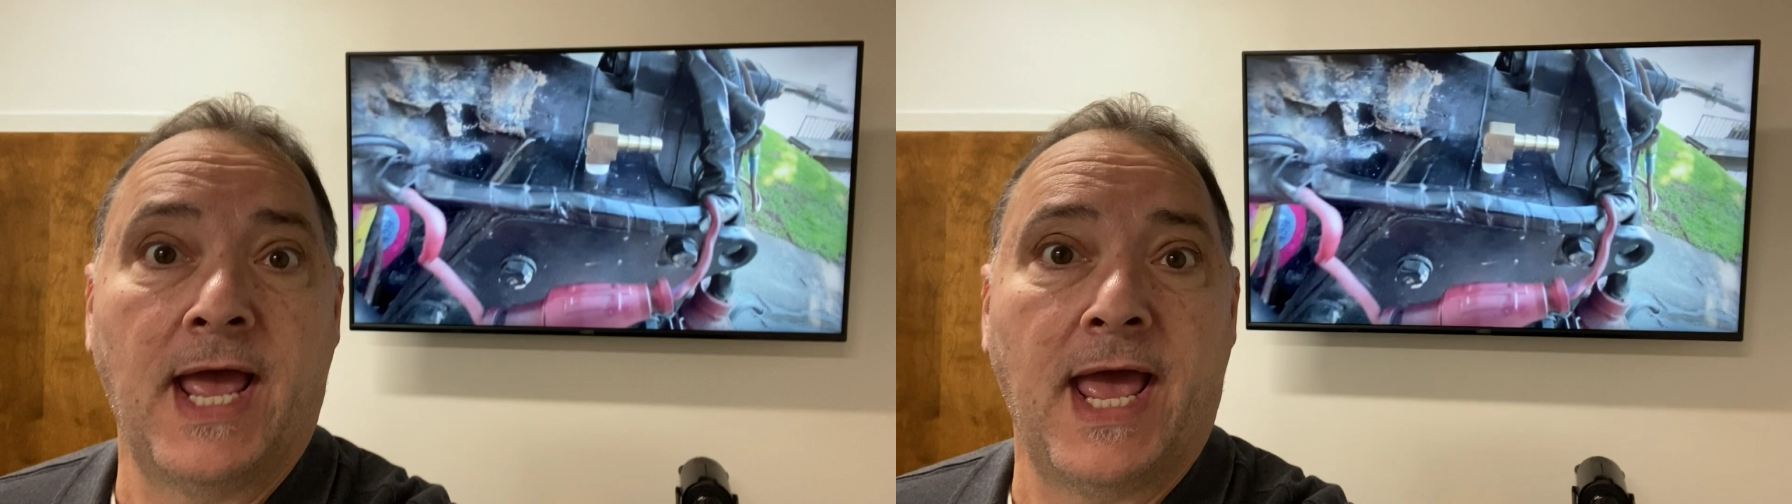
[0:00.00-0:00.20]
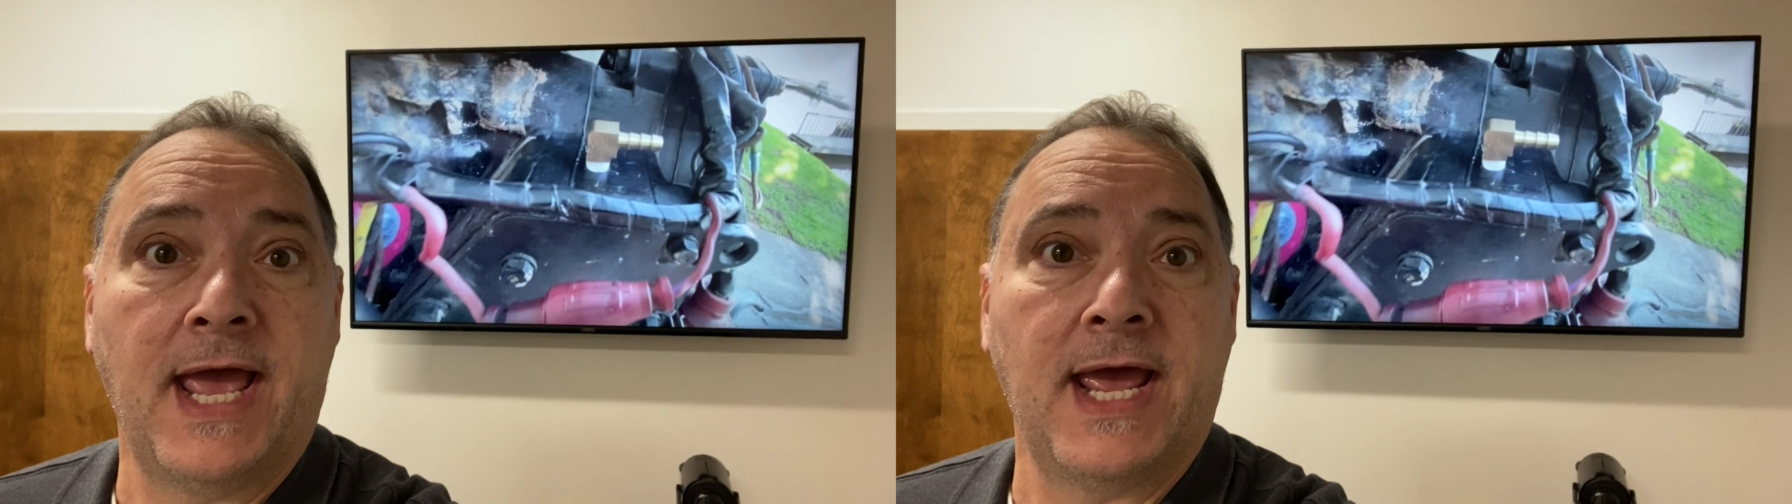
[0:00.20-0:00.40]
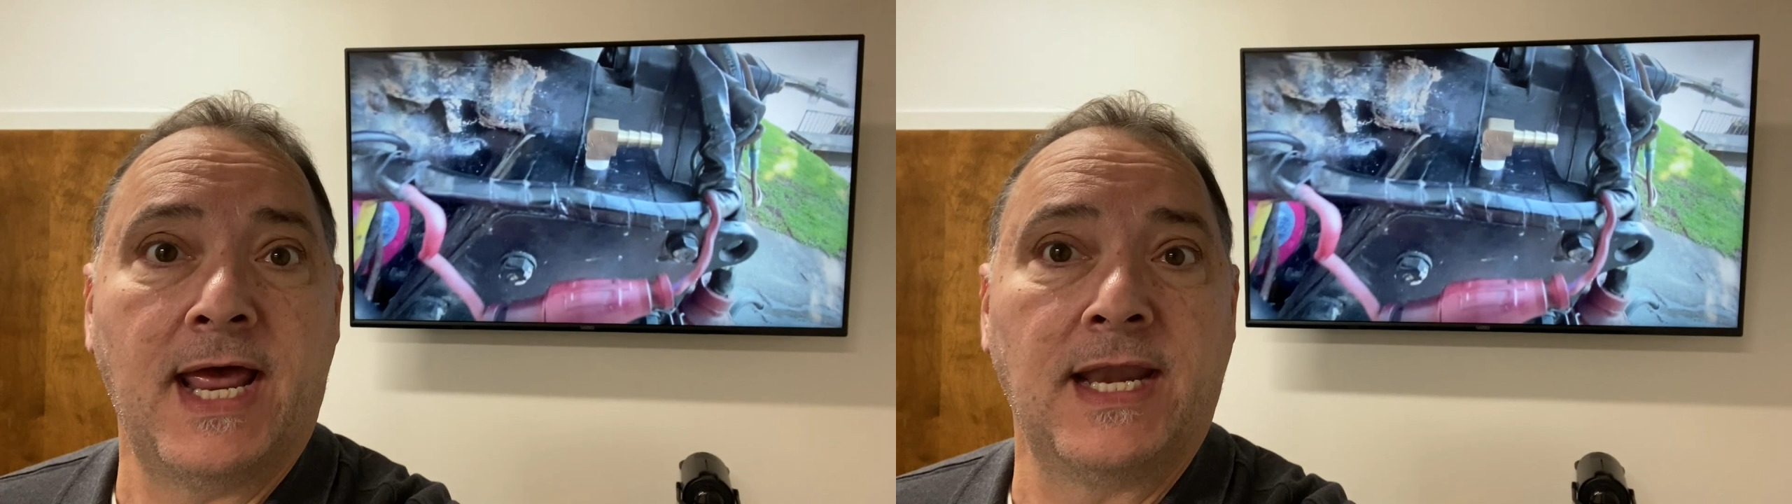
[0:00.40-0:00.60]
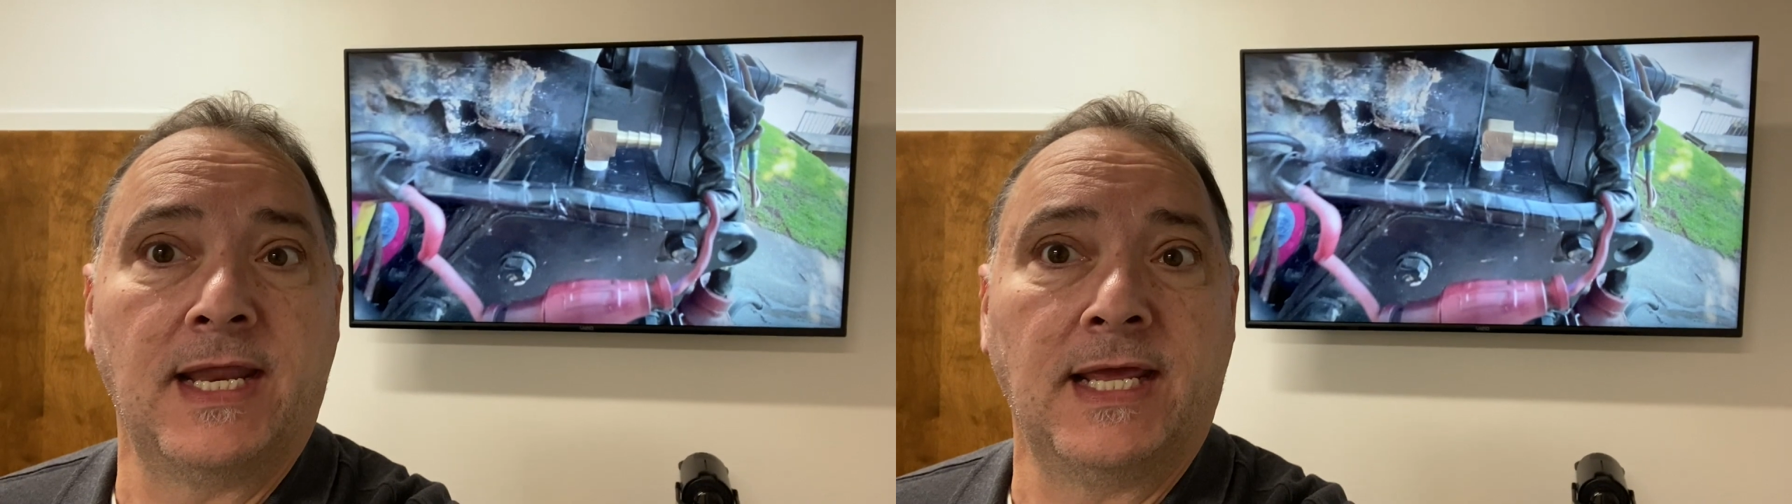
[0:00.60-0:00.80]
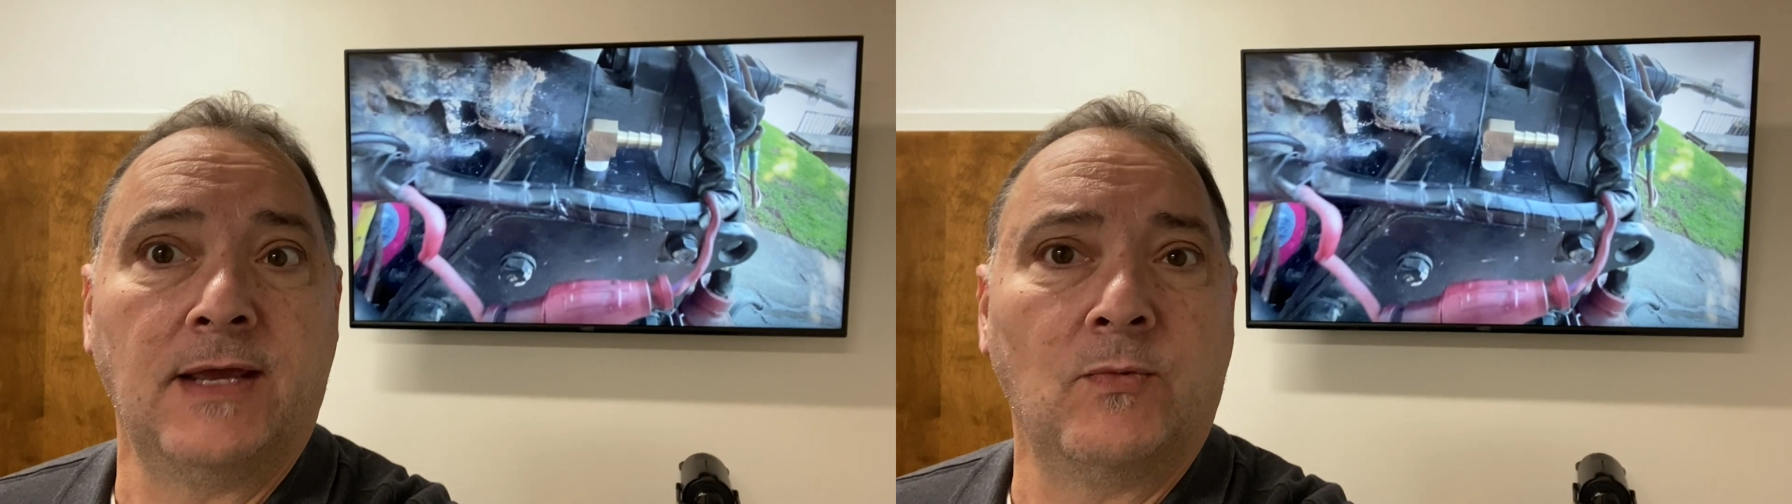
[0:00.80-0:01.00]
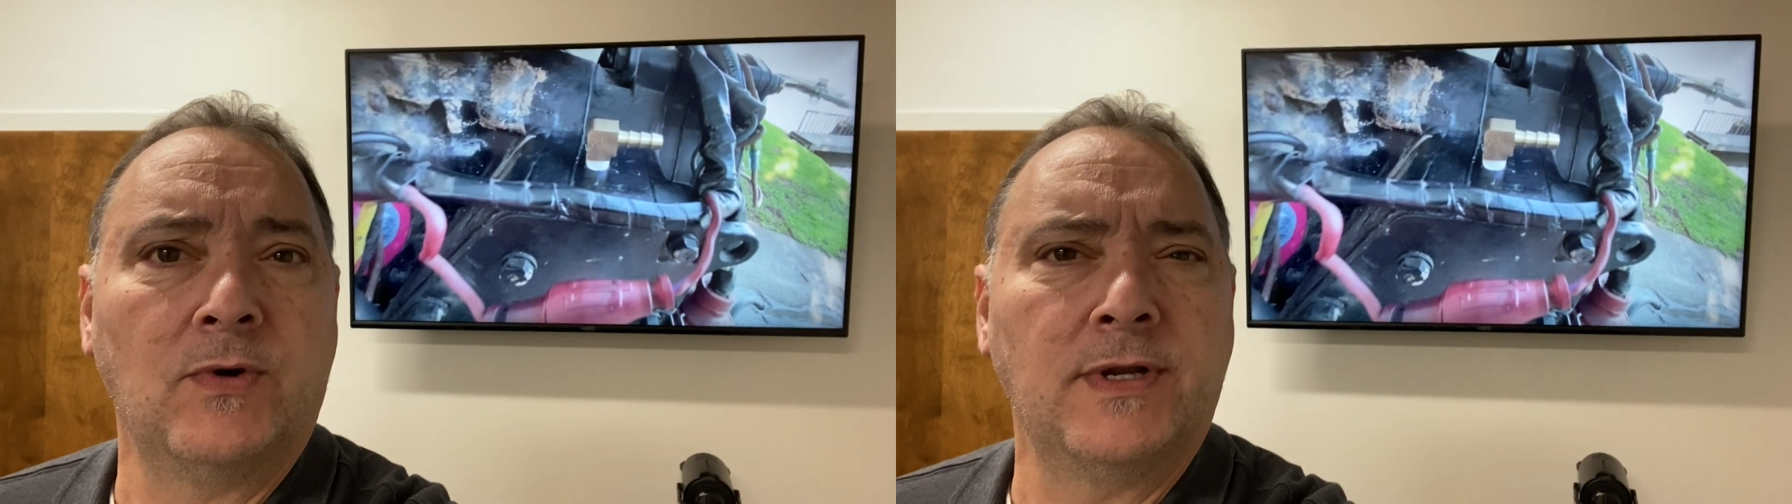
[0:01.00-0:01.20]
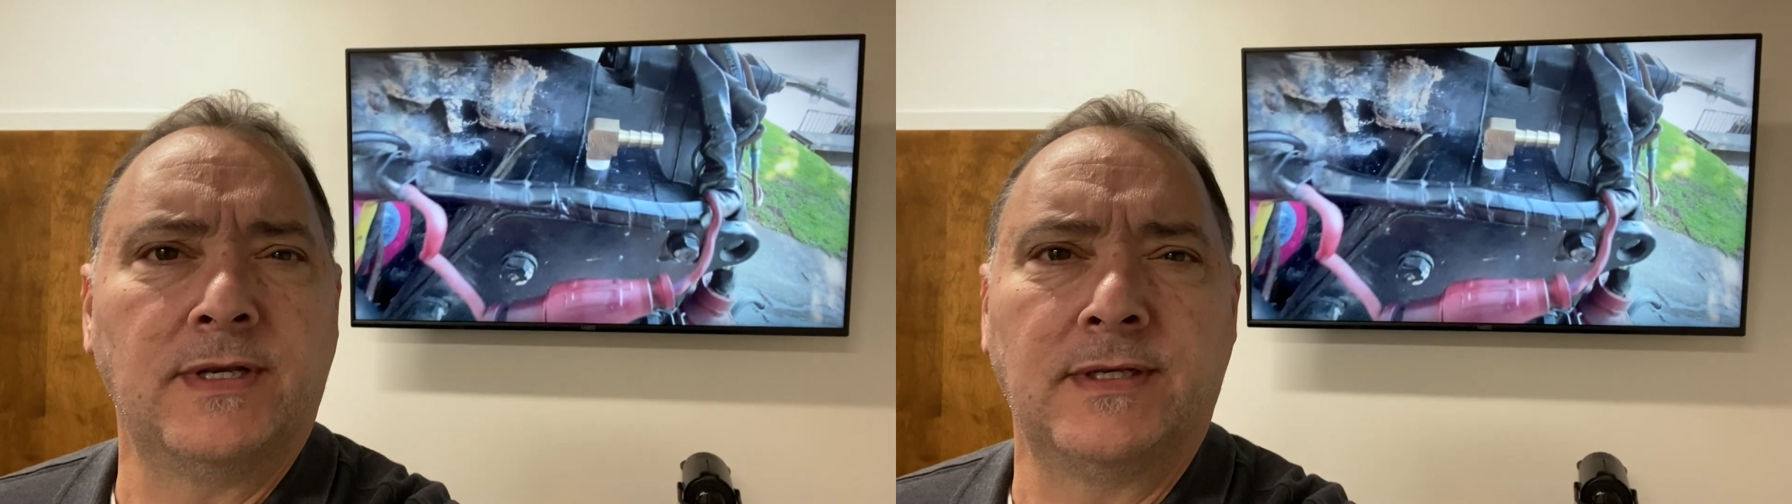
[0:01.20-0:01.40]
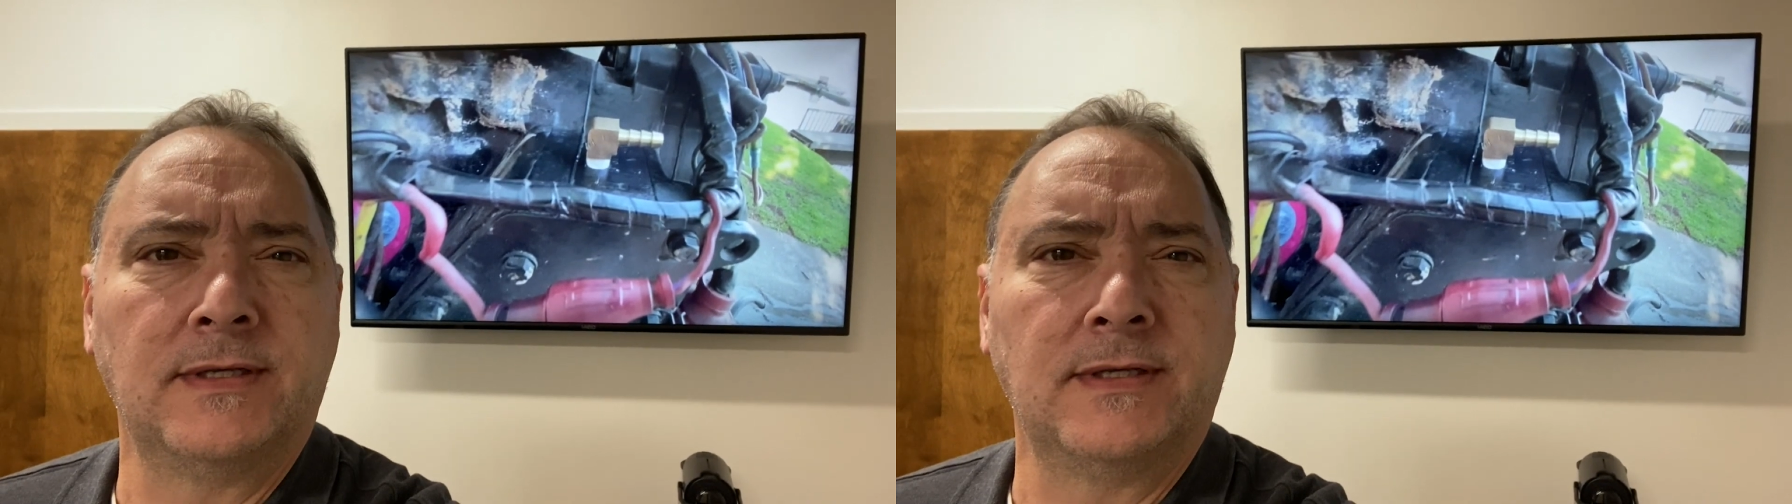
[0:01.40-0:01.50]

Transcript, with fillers: and it would